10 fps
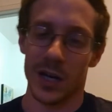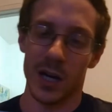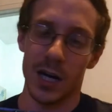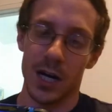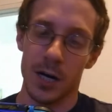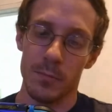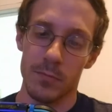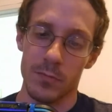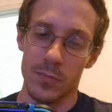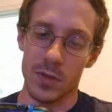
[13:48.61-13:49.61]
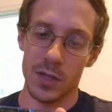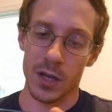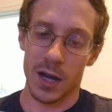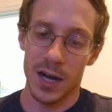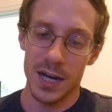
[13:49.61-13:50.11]
The
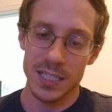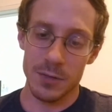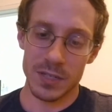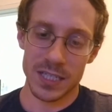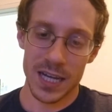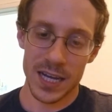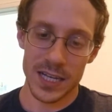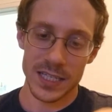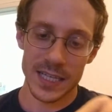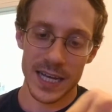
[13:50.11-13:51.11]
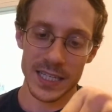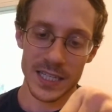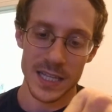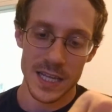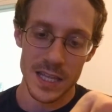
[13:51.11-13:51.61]
cons, I would say, is yes,
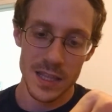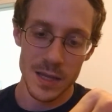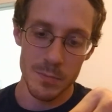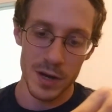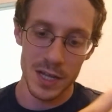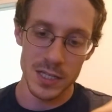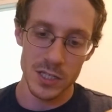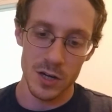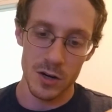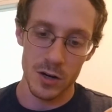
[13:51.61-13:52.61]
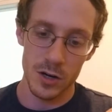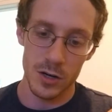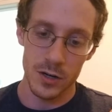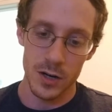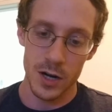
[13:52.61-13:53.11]
the buttons
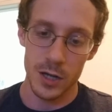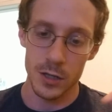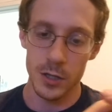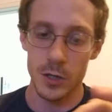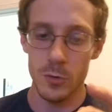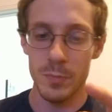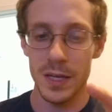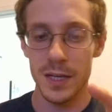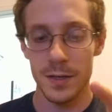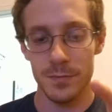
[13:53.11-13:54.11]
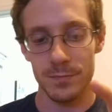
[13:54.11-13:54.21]
are a little bit